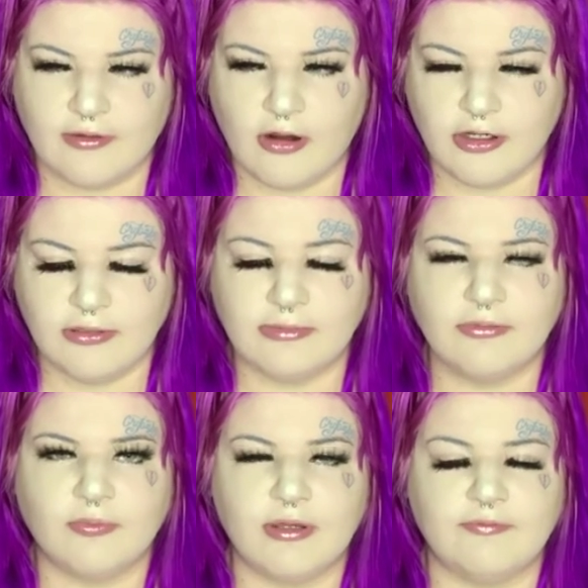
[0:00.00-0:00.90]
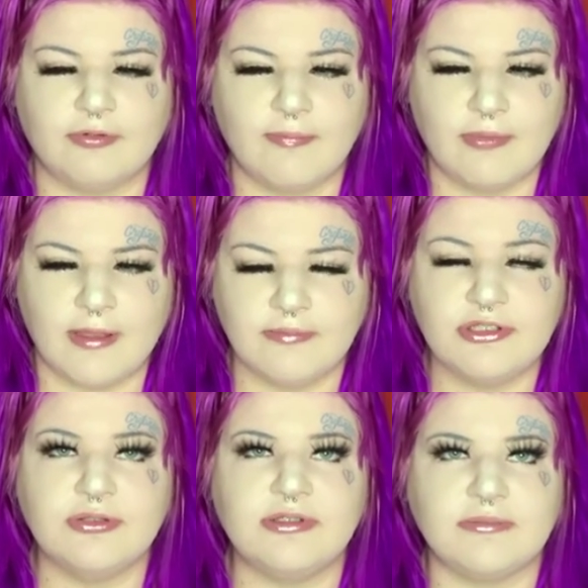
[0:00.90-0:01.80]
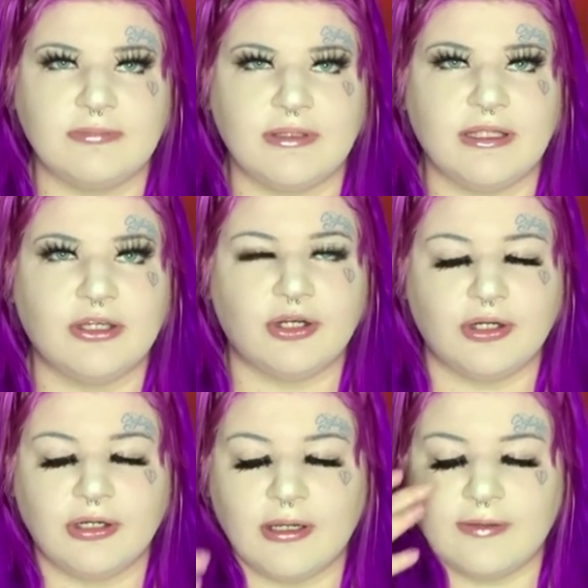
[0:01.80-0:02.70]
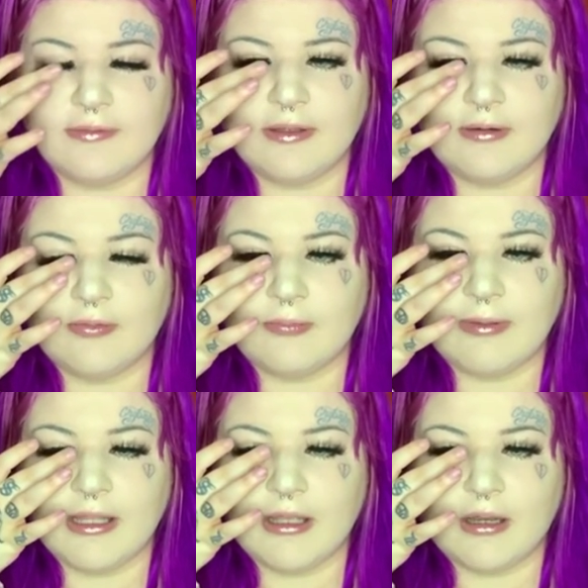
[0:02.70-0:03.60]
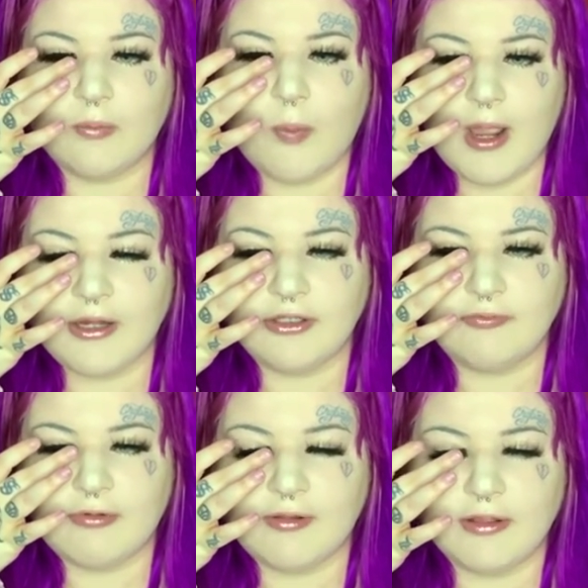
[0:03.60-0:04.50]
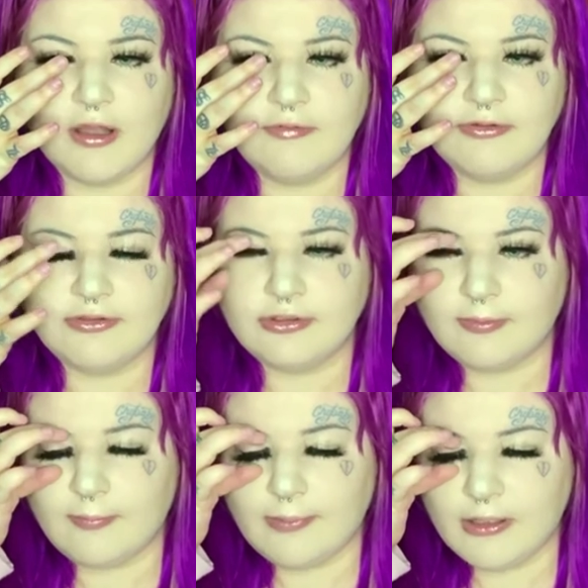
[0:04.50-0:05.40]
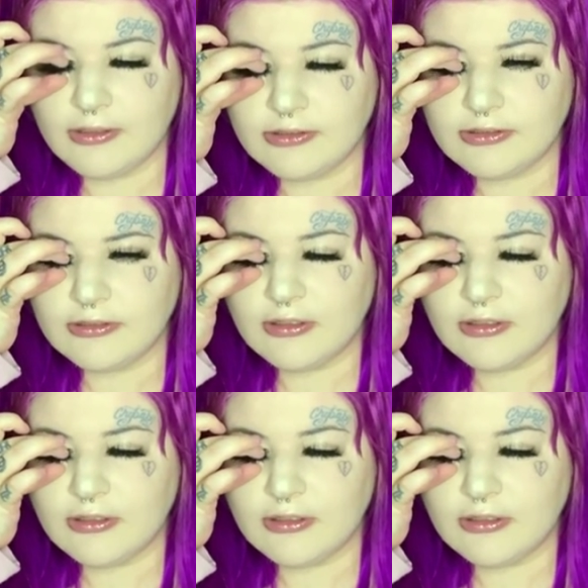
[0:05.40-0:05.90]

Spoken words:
argument went from them two to me and her, and then, oh my god, why are you falling off, you stupid bitch?